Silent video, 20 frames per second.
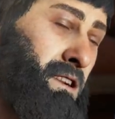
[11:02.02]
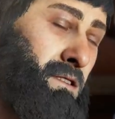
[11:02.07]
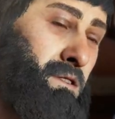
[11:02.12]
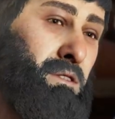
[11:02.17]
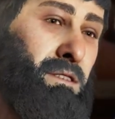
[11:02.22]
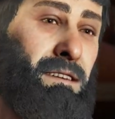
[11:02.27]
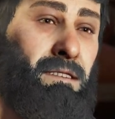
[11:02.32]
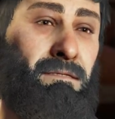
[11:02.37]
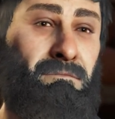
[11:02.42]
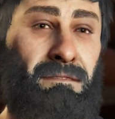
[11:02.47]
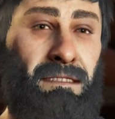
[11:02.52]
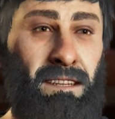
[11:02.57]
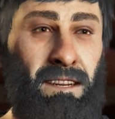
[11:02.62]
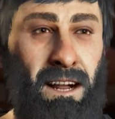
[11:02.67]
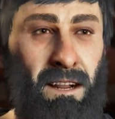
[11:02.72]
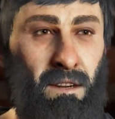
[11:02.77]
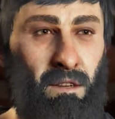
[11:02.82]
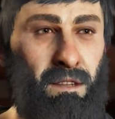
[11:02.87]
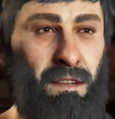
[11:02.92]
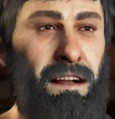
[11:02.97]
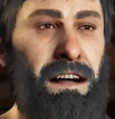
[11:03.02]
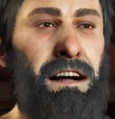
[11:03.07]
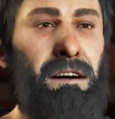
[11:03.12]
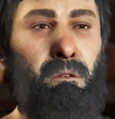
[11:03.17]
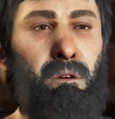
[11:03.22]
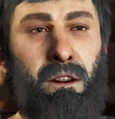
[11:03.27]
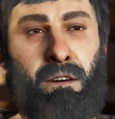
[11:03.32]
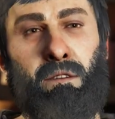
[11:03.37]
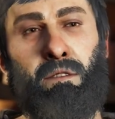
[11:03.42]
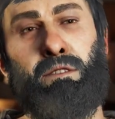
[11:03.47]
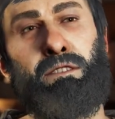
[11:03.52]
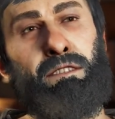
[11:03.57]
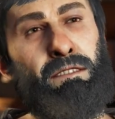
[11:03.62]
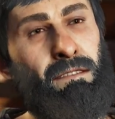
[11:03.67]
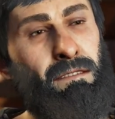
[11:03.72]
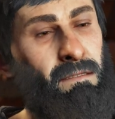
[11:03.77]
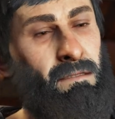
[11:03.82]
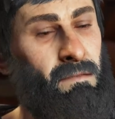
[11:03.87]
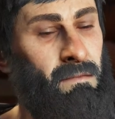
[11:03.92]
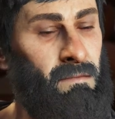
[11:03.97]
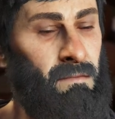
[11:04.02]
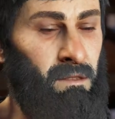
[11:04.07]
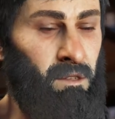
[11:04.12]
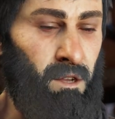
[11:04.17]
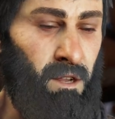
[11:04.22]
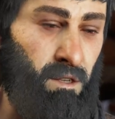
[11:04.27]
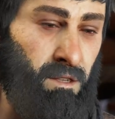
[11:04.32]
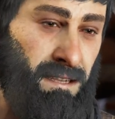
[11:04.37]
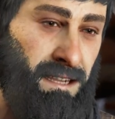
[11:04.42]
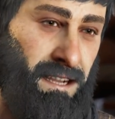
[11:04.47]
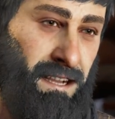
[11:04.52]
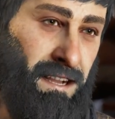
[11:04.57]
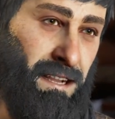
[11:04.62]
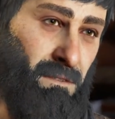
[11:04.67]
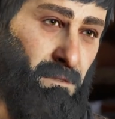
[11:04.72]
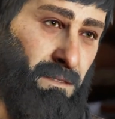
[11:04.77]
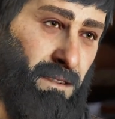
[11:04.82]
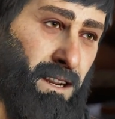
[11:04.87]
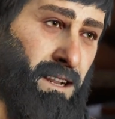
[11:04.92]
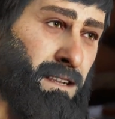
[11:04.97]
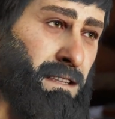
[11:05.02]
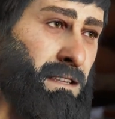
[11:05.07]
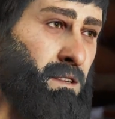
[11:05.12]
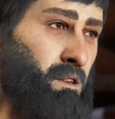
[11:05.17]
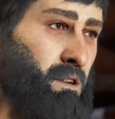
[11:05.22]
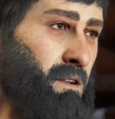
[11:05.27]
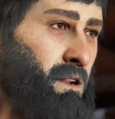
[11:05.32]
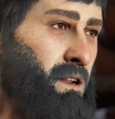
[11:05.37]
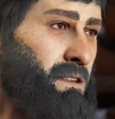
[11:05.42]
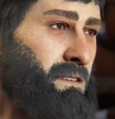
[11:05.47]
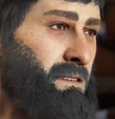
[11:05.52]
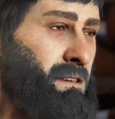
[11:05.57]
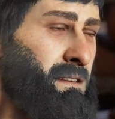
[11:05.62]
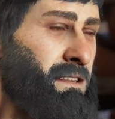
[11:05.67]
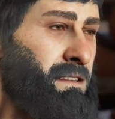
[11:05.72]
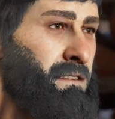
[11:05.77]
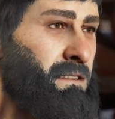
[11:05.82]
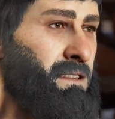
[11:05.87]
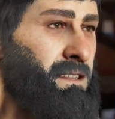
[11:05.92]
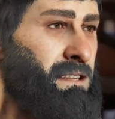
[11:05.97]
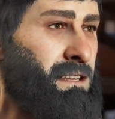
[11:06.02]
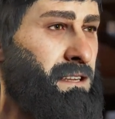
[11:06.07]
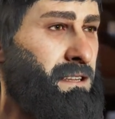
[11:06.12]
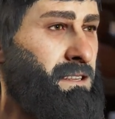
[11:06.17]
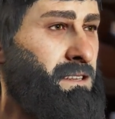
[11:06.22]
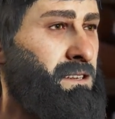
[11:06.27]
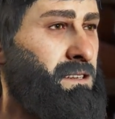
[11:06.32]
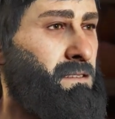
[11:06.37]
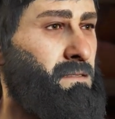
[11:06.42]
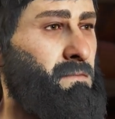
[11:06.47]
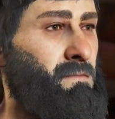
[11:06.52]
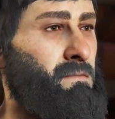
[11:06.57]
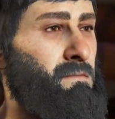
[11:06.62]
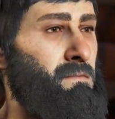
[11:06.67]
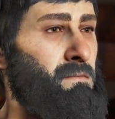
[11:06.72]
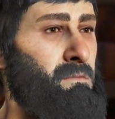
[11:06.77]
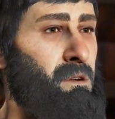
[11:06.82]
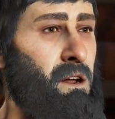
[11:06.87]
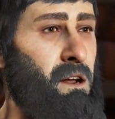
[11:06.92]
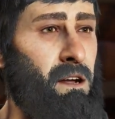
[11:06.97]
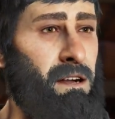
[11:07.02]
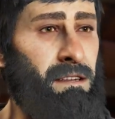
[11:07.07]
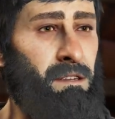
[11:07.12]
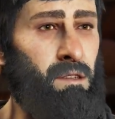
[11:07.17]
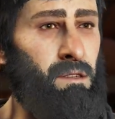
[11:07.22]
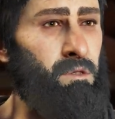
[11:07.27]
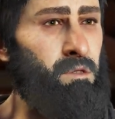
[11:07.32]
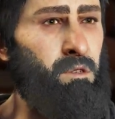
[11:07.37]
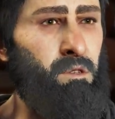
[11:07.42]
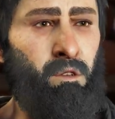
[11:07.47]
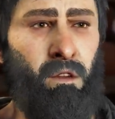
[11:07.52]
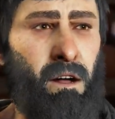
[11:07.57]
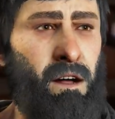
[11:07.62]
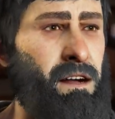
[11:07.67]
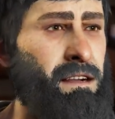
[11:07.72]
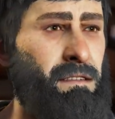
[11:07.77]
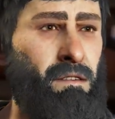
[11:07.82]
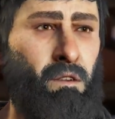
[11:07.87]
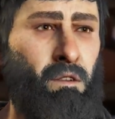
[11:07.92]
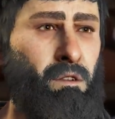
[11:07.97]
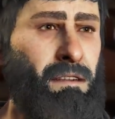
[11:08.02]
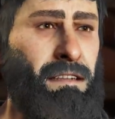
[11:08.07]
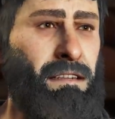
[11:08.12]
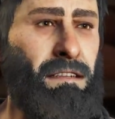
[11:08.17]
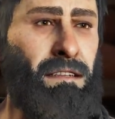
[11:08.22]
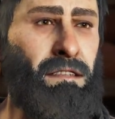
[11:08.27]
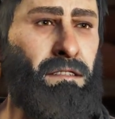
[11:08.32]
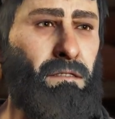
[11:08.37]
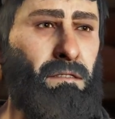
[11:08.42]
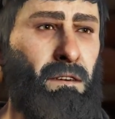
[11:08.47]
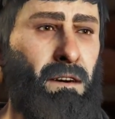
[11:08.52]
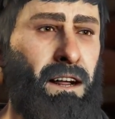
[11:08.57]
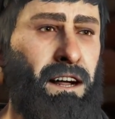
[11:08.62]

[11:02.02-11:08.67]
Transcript: I know you'd be dead without Markos. What with him taking you off the street as a kid, but you know what he's doing is